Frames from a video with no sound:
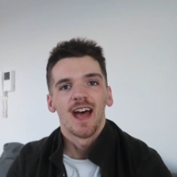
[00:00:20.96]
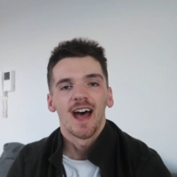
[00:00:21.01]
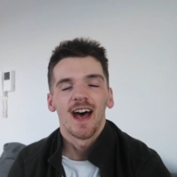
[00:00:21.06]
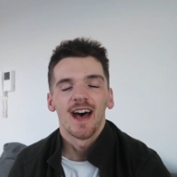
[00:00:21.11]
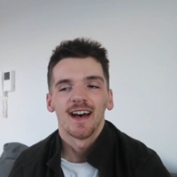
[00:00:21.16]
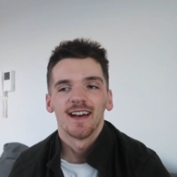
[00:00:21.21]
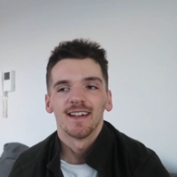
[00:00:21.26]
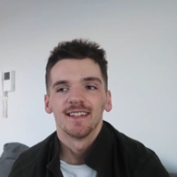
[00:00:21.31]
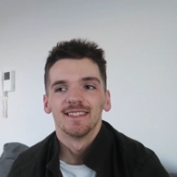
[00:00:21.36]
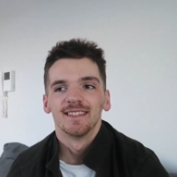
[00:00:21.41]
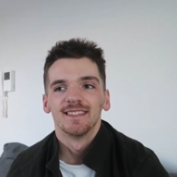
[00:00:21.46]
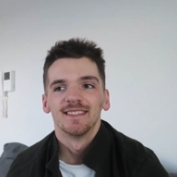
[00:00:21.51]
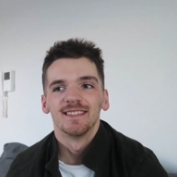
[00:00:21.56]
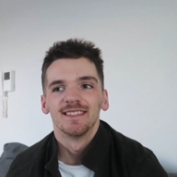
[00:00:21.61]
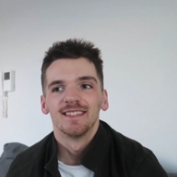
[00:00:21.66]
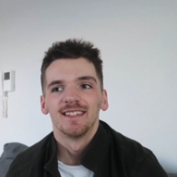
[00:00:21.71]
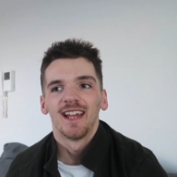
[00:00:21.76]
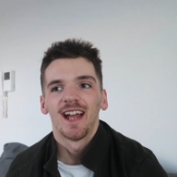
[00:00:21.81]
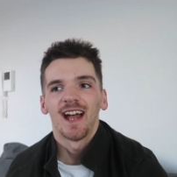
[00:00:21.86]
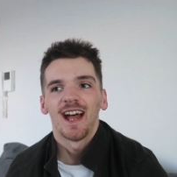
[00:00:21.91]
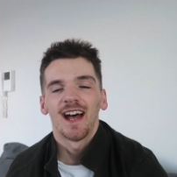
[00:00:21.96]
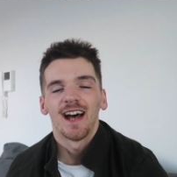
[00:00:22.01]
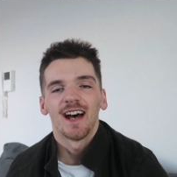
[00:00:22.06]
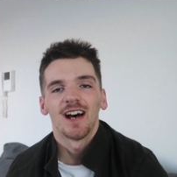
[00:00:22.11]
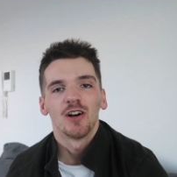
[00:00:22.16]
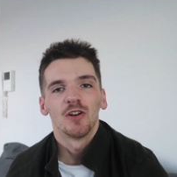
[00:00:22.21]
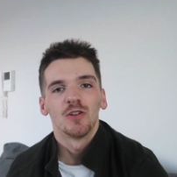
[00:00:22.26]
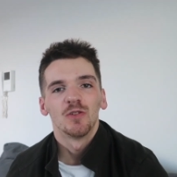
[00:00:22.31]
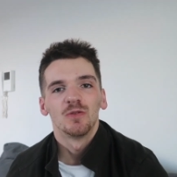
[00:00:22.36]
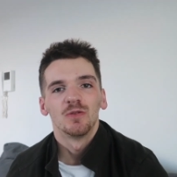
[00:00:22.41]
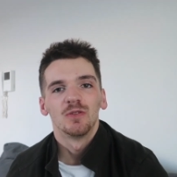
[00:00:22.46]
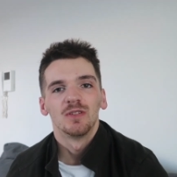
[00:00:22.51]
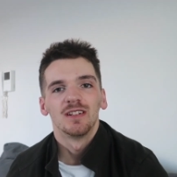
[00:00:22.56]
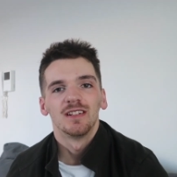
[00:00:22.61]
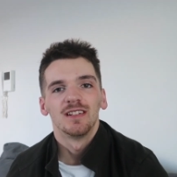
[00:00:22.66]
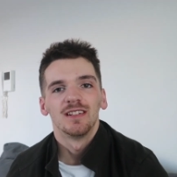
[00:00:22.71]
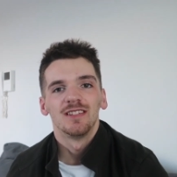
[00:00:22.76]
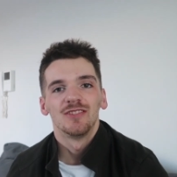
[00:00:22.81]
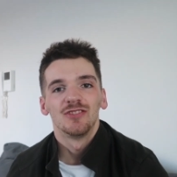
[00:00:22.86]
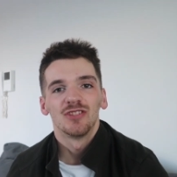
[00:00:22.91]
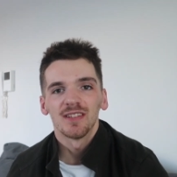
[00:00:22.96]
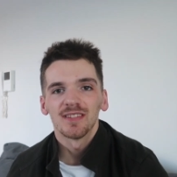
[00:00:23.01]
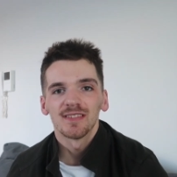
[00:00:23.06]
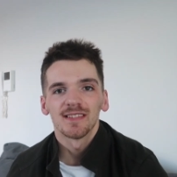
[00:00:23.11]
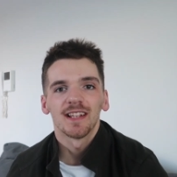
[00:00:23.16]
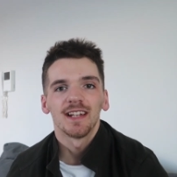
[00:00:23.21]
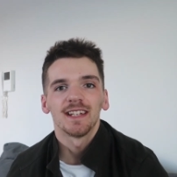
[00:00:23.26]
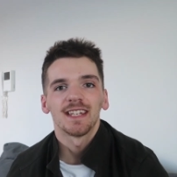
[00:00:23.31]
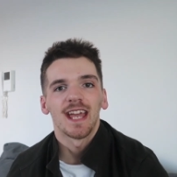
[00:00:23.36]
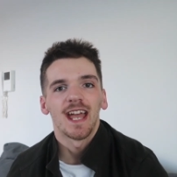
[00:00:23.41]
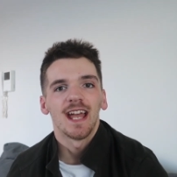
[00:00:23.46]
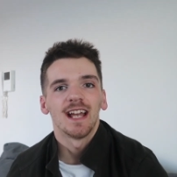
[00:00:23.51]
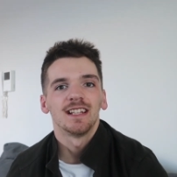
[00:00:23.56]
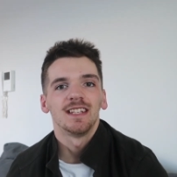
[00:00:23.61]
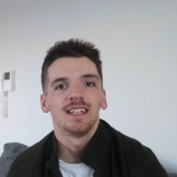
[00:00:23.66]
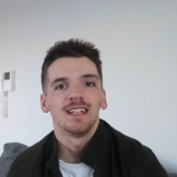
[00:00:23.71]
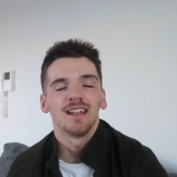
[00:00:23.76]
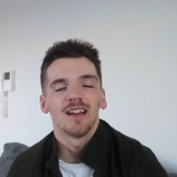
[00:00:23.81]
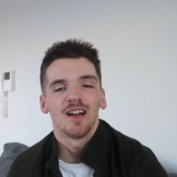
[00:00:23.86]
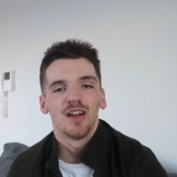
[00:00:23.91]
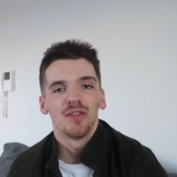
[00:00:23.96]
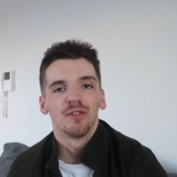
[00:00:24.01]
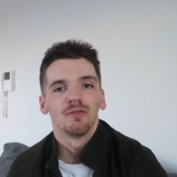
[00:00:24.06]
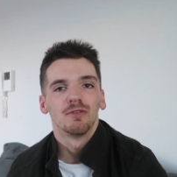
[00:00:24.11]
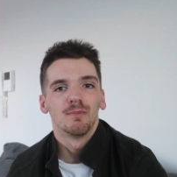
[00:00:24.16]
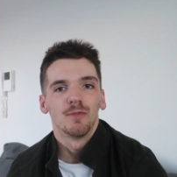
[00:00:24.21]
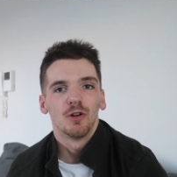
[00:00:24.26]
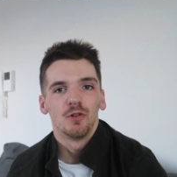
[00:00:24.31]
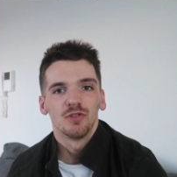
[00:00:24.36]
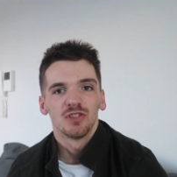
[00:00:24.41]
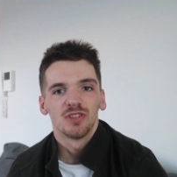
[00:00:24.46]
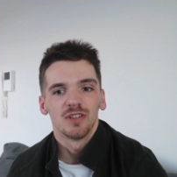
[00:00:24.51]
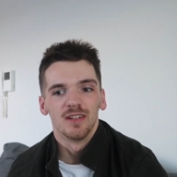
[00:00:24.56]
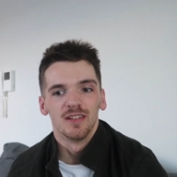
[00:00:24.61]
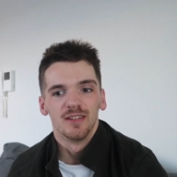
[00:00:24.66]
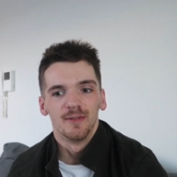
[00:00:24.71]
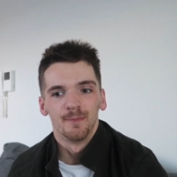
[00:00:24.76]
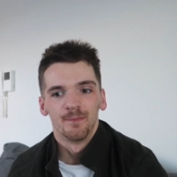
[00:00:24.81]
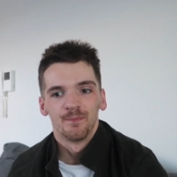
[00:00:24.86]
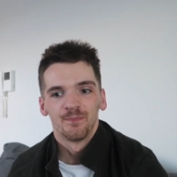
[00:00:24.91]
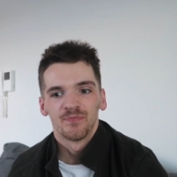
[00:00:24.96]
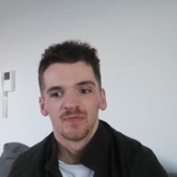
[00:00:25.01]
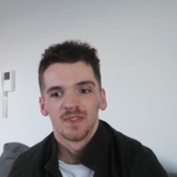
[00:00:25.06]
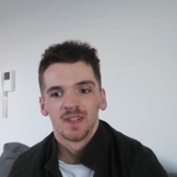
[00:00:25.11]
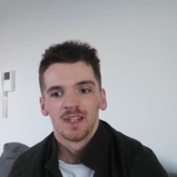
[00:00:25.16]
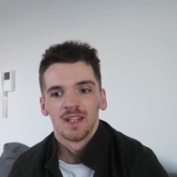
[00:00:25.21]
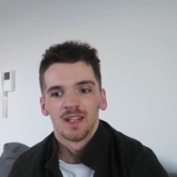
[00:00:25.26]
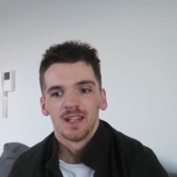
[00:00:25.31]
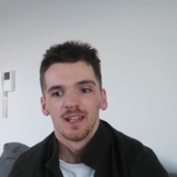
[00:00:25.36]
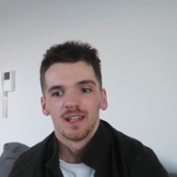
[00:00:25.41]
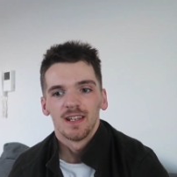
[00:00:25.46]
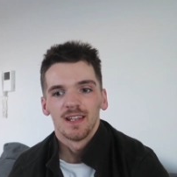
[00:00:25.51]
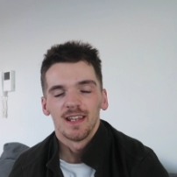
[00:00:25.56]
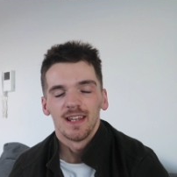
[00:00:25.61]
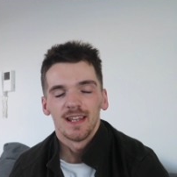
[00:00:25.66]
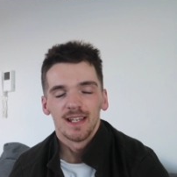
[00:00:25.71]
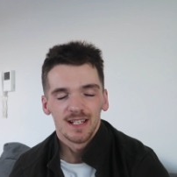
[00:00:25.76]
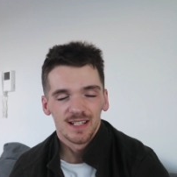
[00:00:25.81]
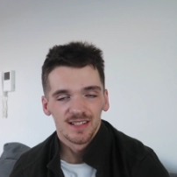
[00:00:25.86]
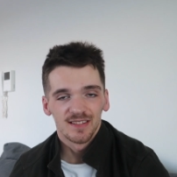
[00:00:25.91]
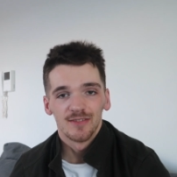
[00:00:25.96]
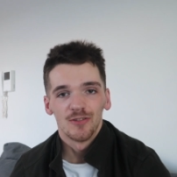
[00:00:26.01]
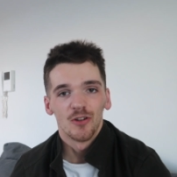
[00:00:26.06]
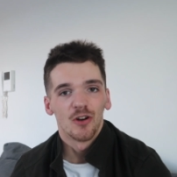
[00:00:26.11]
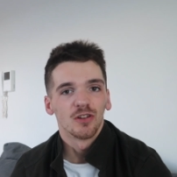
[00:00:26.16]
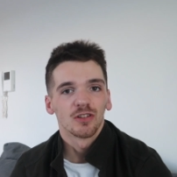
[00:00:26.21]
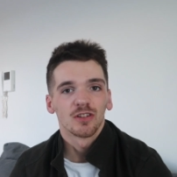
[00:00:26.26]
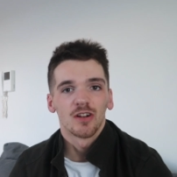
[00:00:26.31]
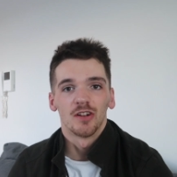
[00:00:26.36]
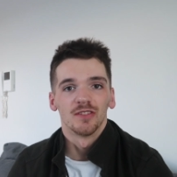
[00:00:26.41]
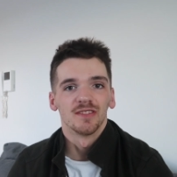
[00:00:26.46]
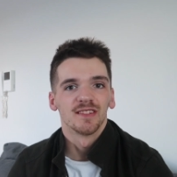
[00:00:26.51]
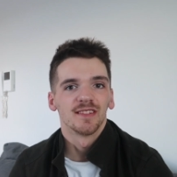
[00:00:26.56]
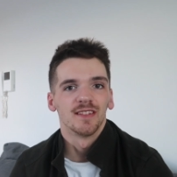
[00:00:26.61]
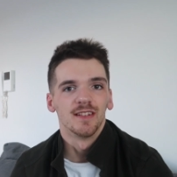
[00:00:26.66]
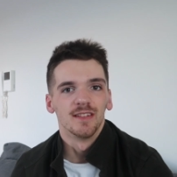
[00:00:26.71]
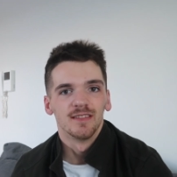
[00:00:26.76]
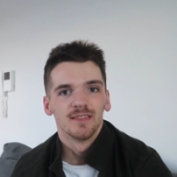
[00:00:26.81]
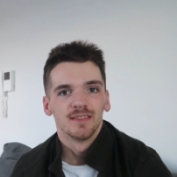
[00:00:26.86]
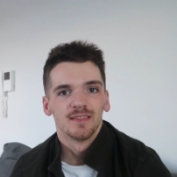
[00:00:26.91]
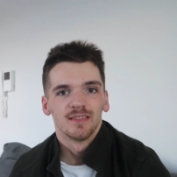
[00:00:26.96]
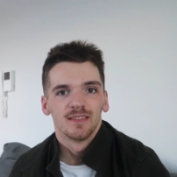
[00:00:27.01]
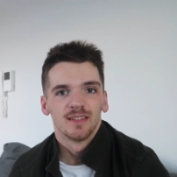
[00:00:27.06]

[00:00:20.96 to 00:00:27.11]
and how, just like any other emotion, it is not constant.